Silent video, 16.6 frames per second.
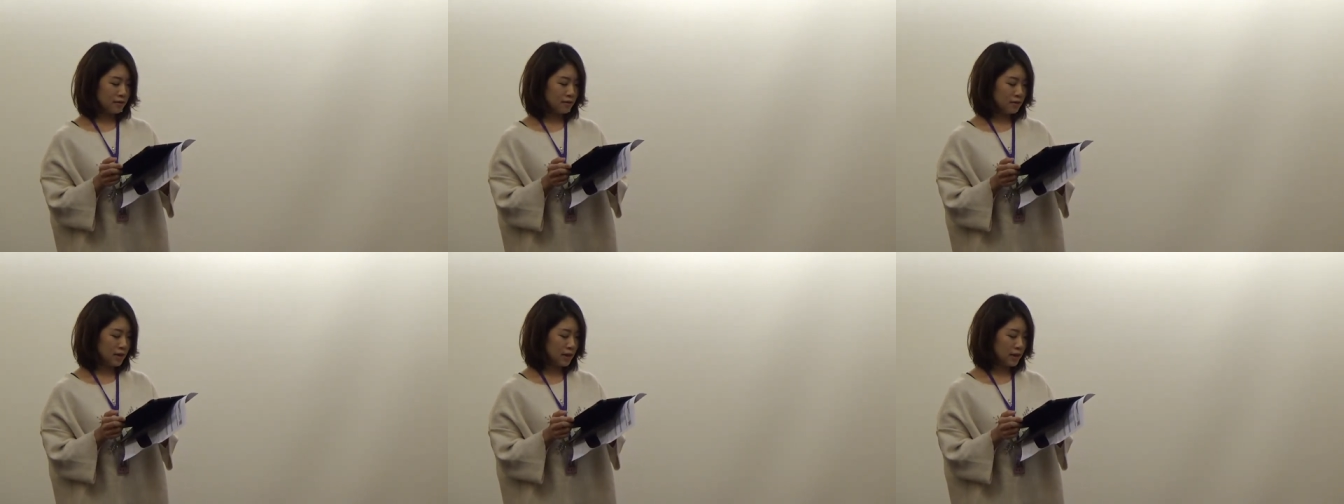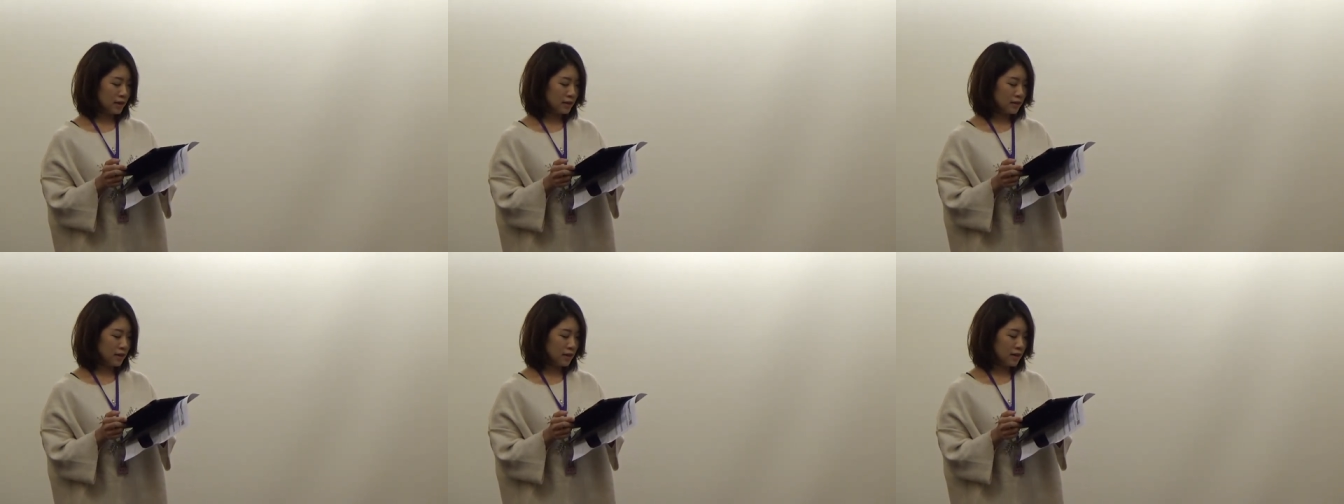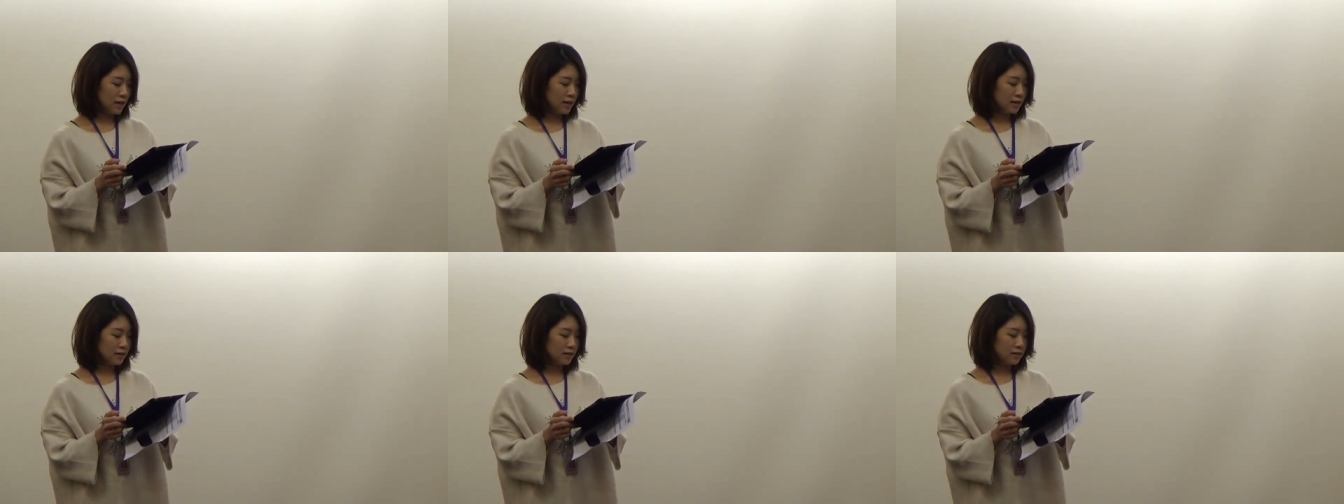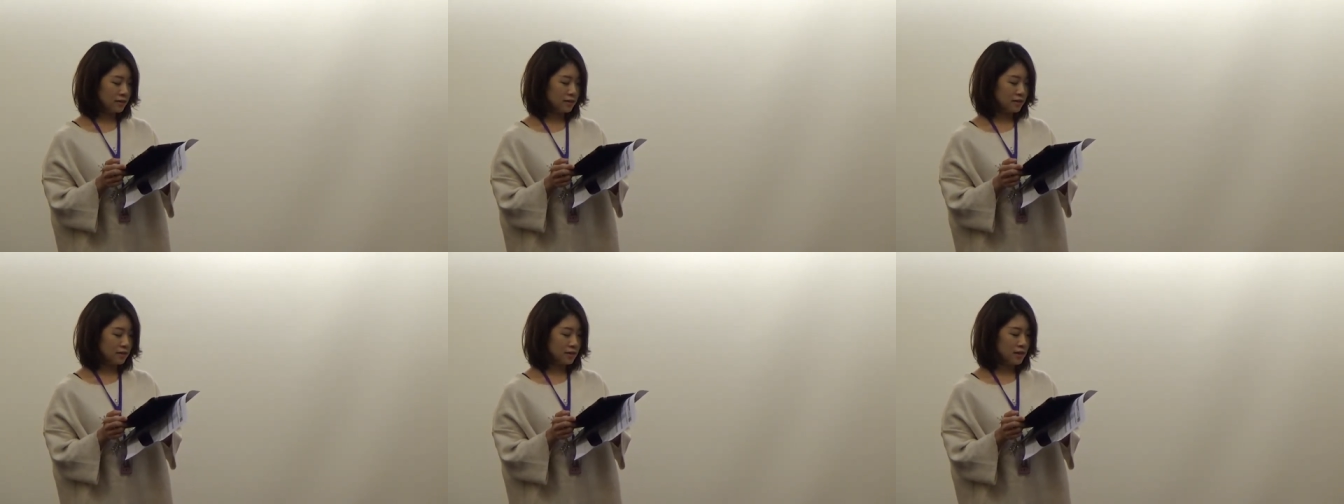Okay. Uh,
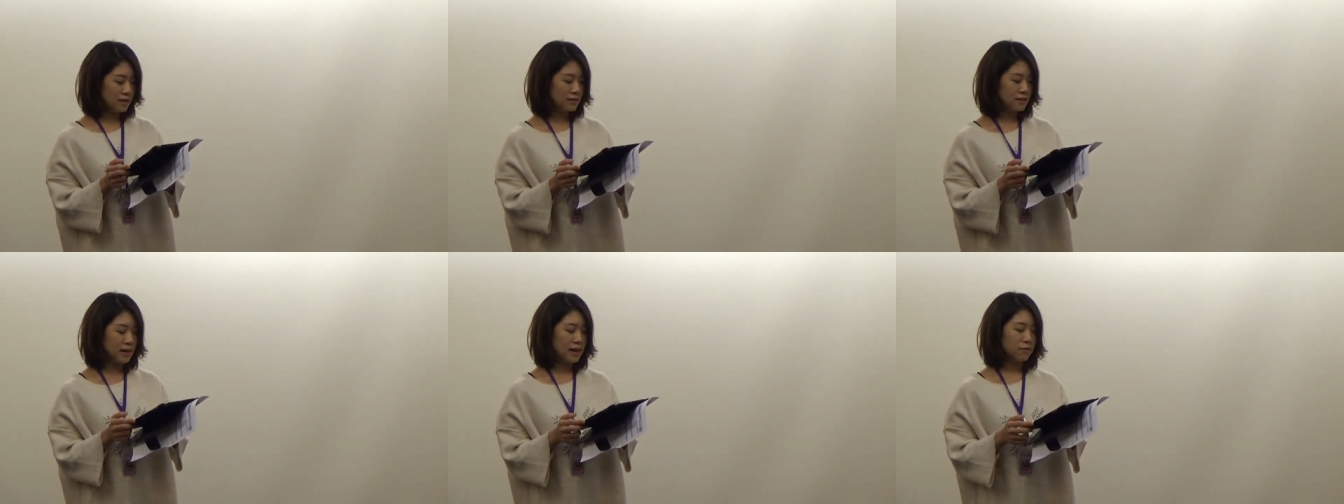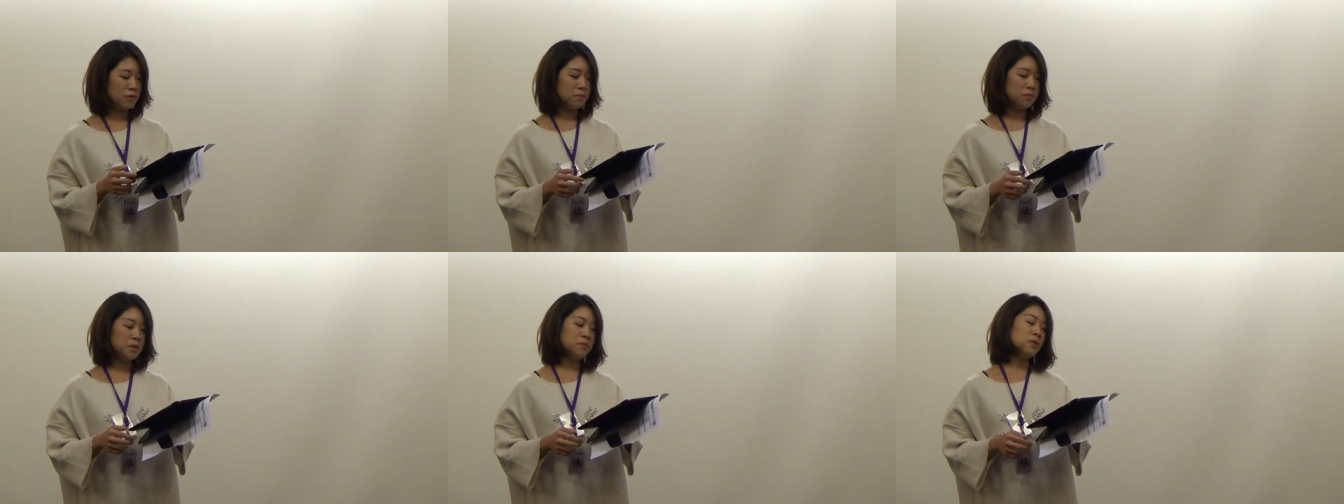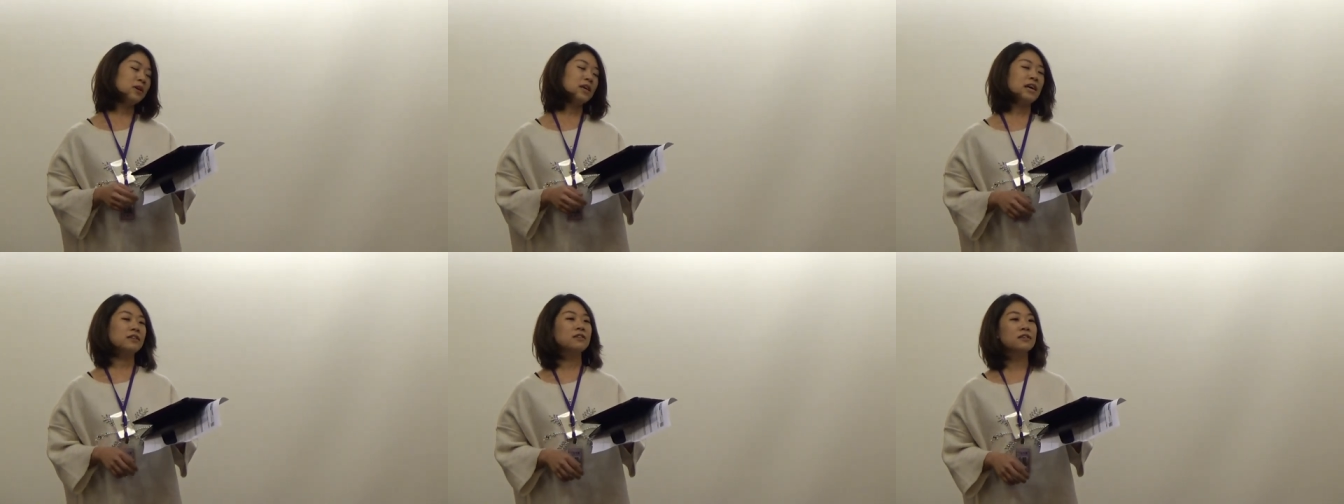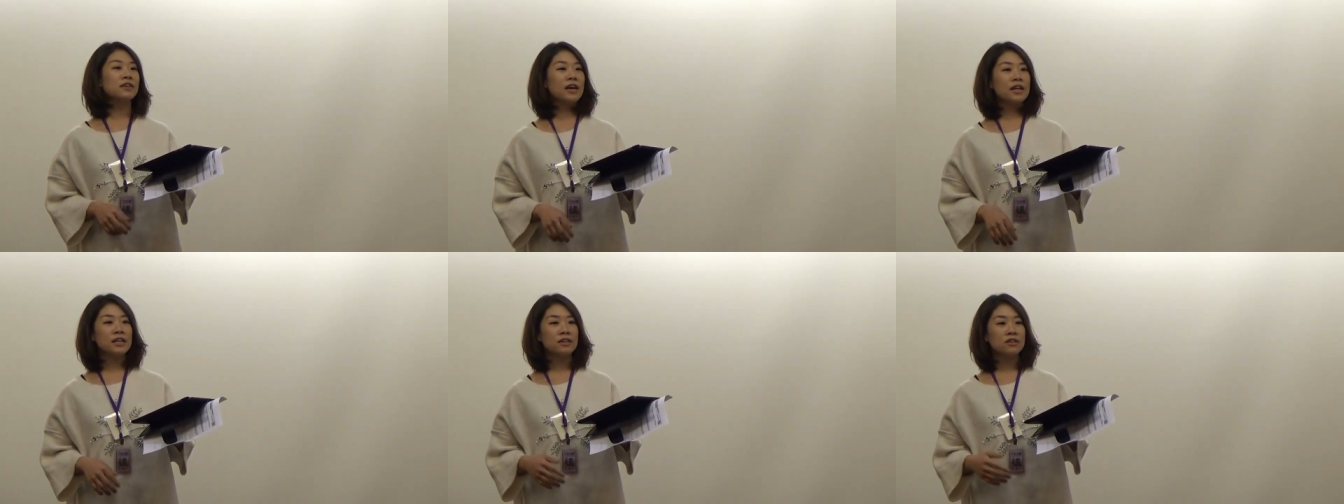he said when people get
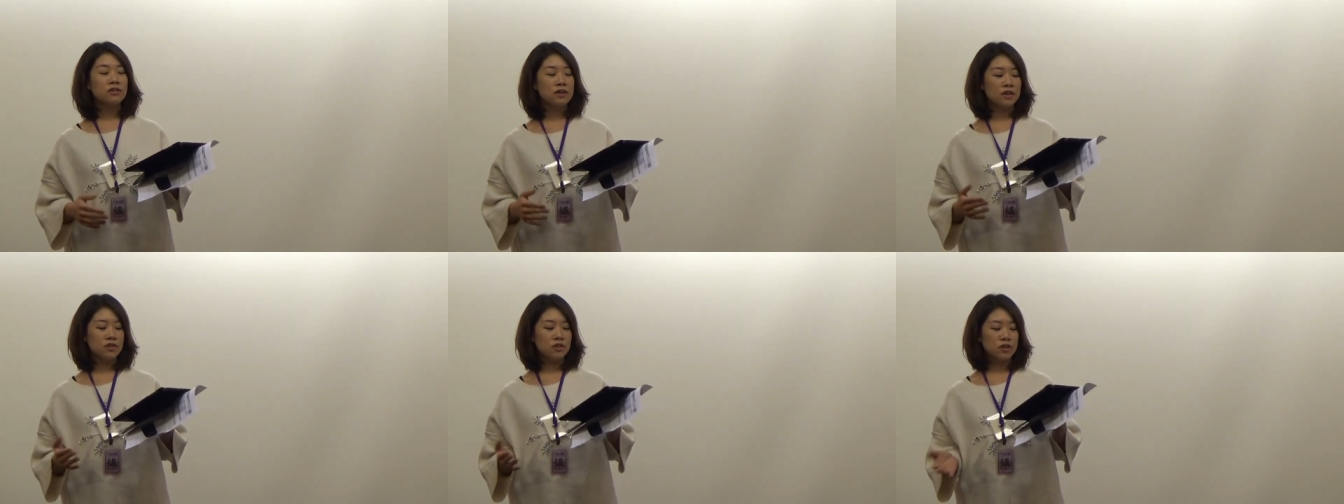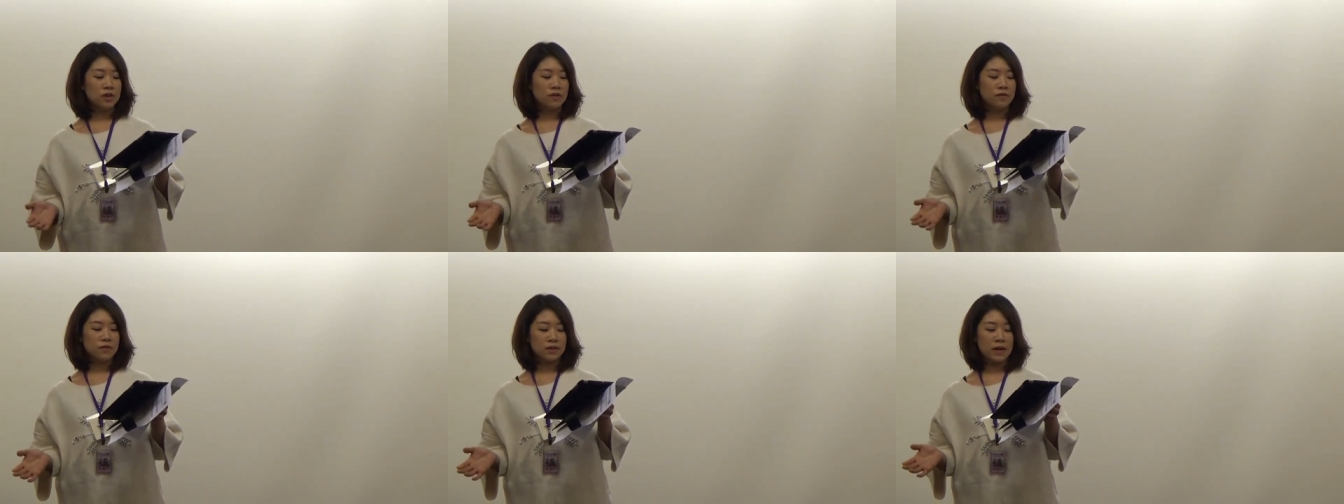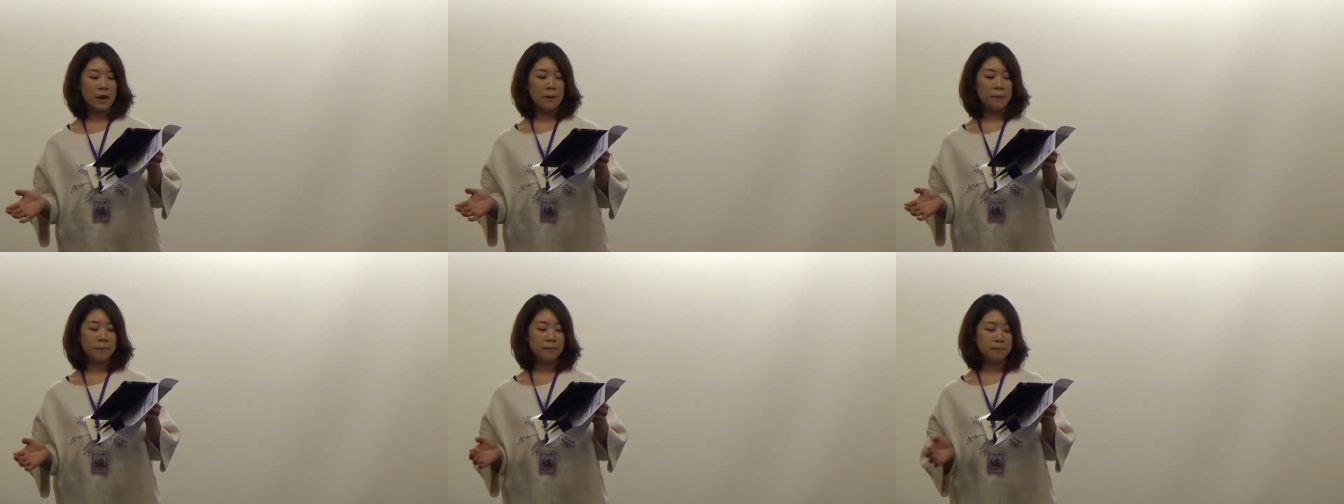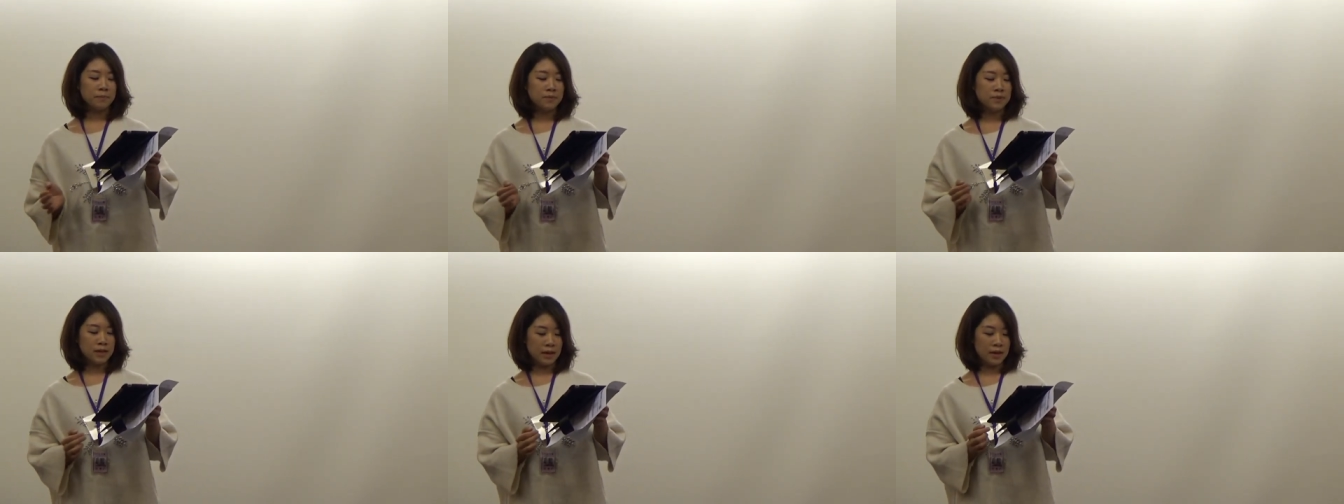together to achieve
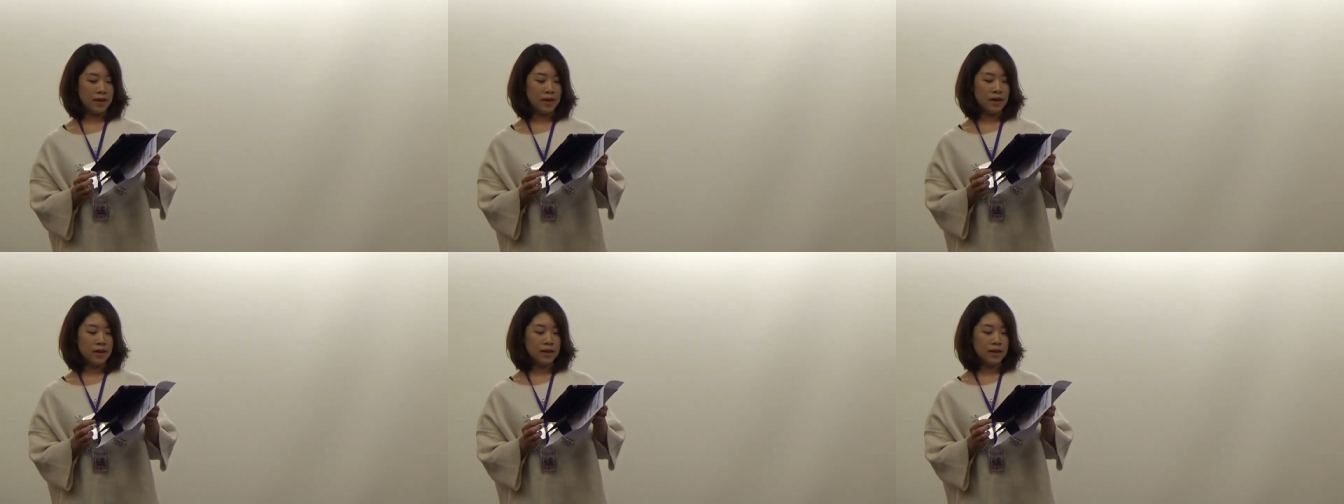something,